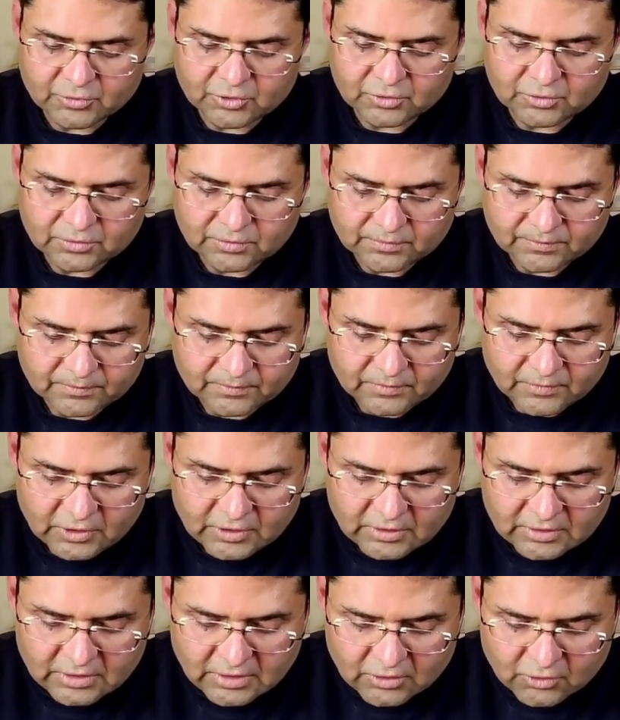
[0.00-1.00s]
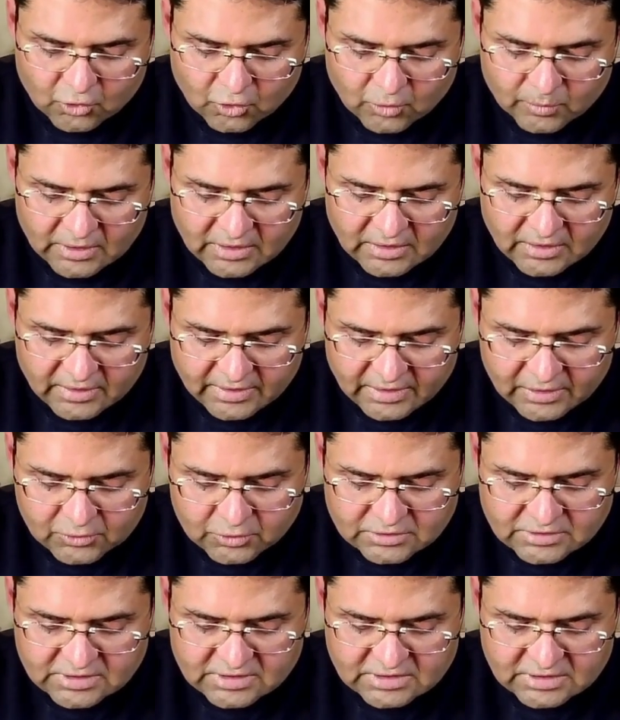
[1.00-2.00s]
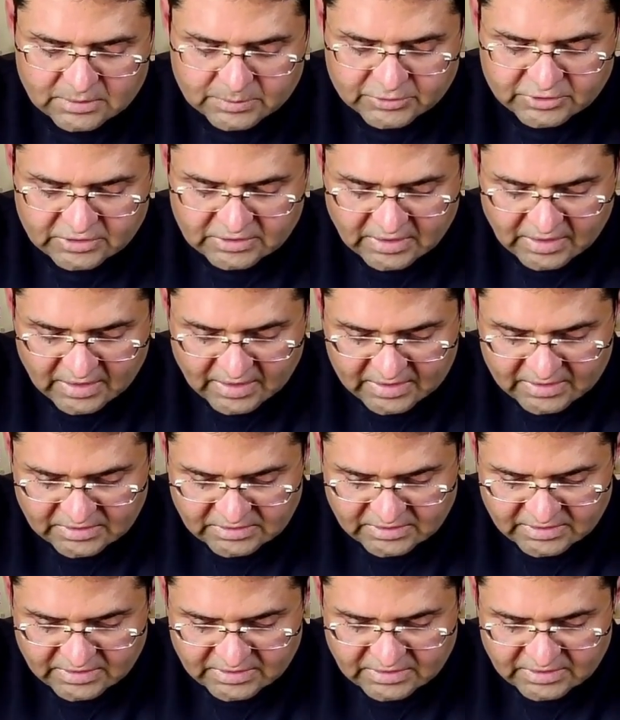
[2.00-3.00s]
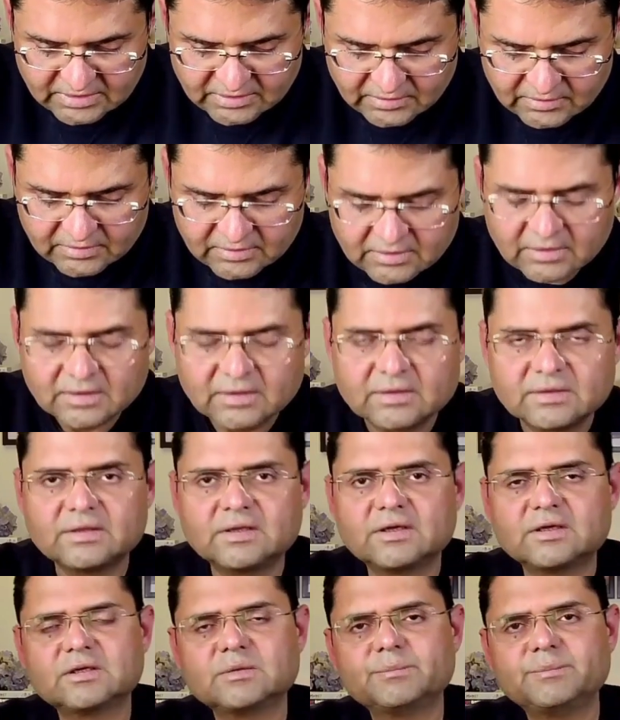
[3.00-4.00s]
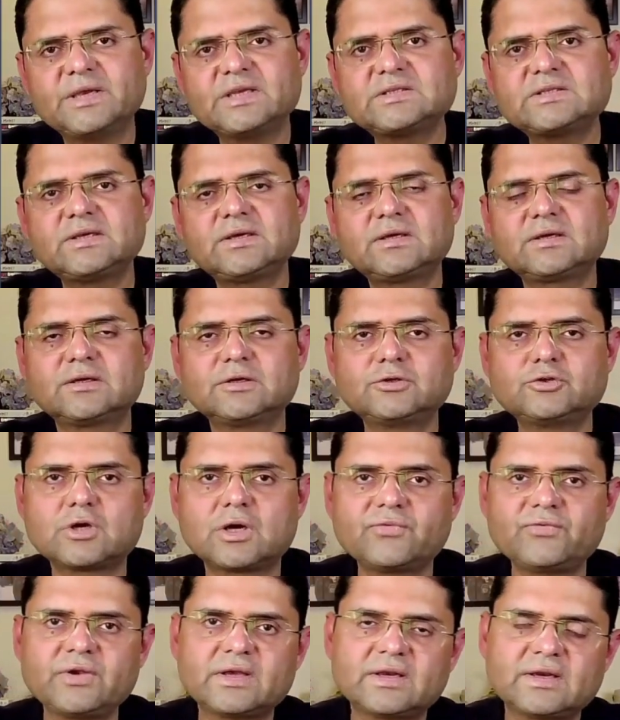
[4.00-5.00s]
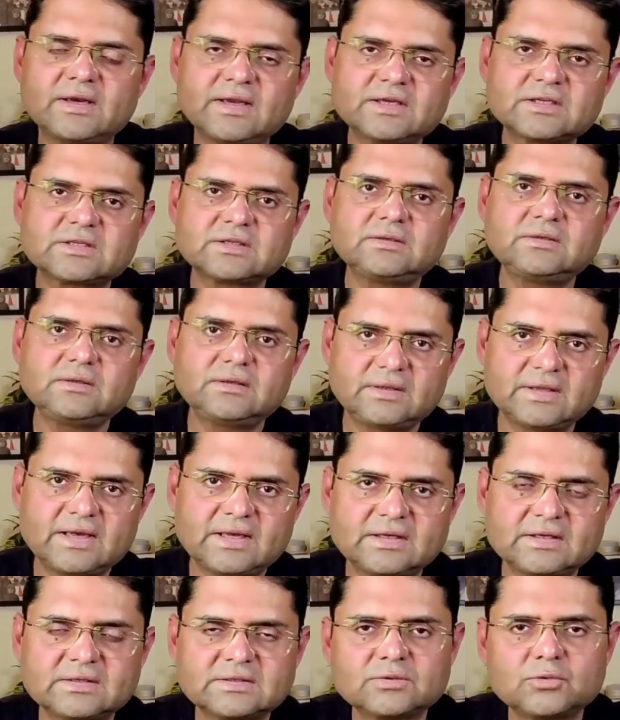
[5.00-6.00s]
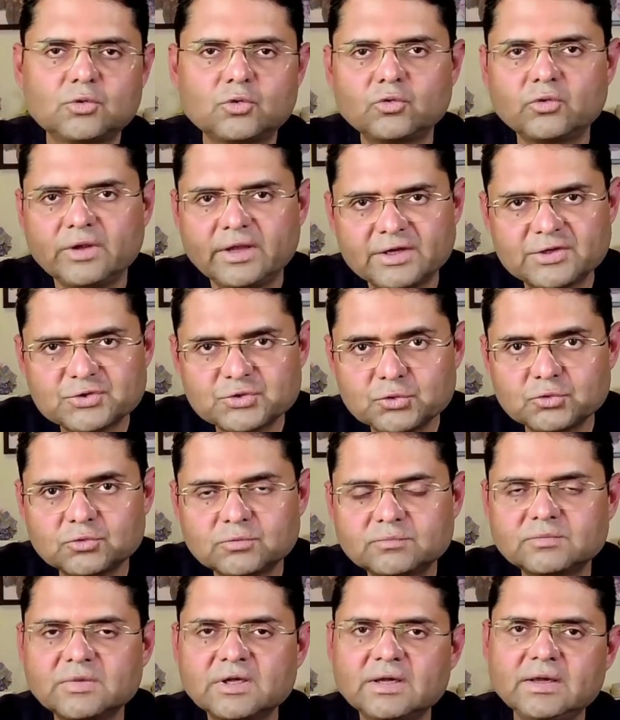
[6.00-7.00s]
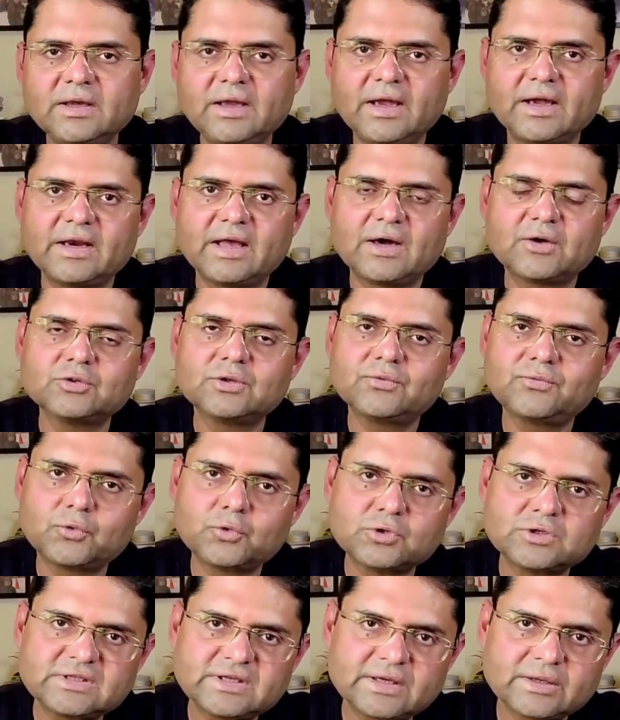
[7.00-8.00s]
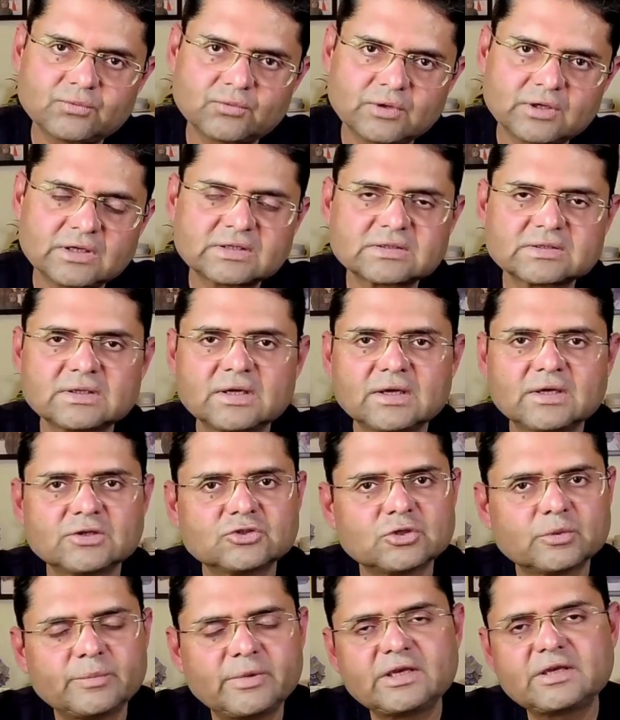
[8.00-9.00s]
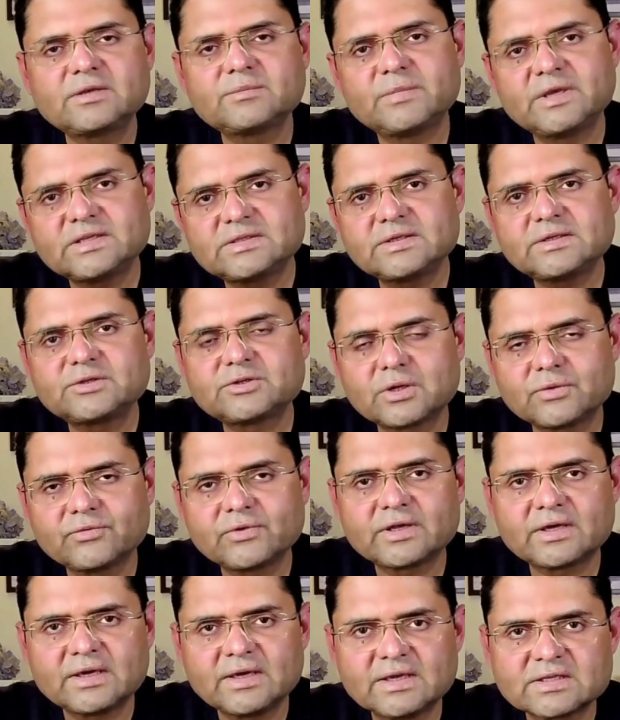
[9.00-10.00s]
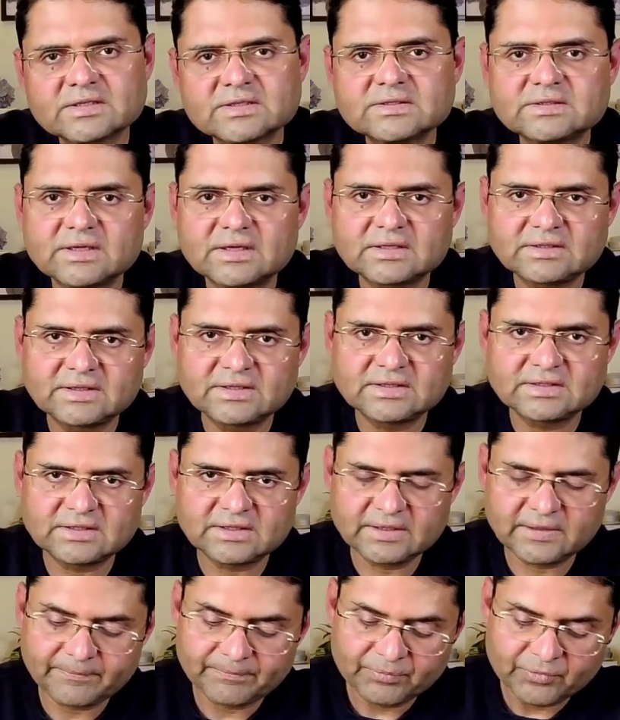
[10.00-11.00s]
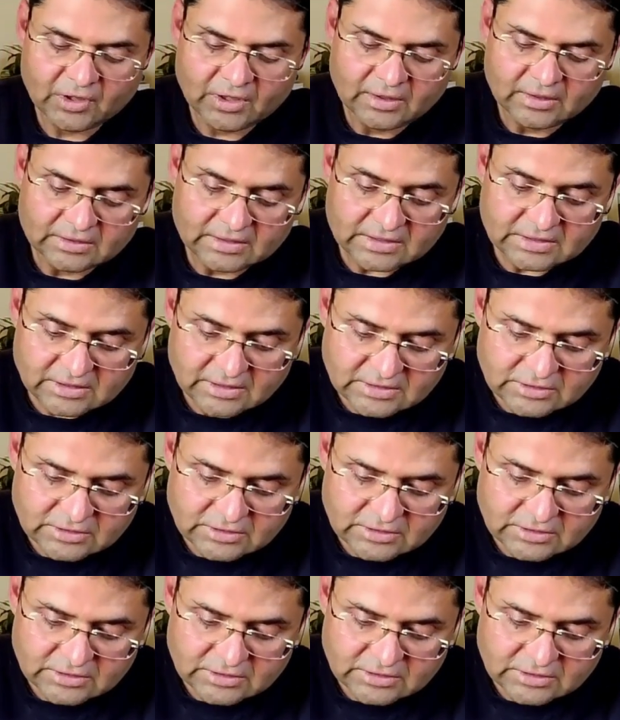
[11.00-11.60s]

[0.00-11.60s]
Now we come to the global ecosystems are changing. The basic trophic relation, that is who eats whom and how the food chain works. So basic trophic relations are changing.